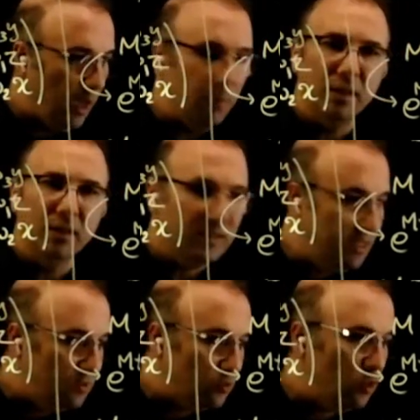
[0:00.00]
I mean,
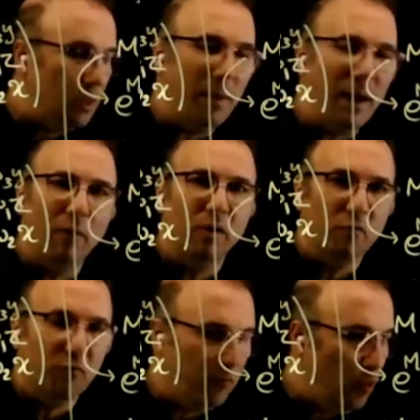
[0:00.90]
this to the power
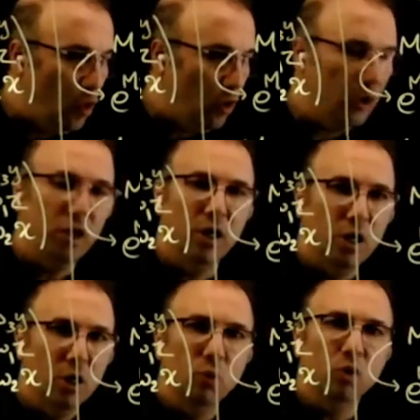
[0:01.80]
of 4
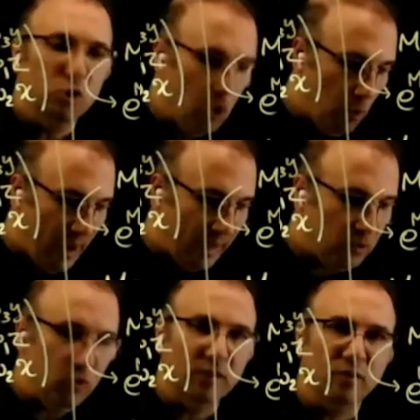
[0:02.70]
would go
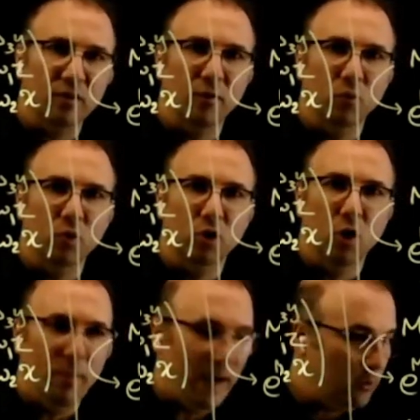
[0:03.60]
back to
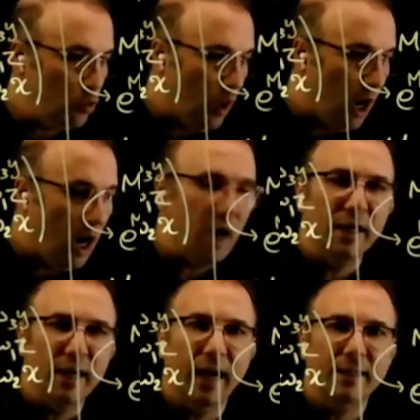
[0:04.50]

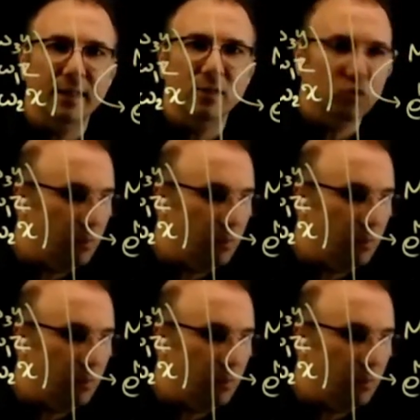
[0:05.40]
I, and then to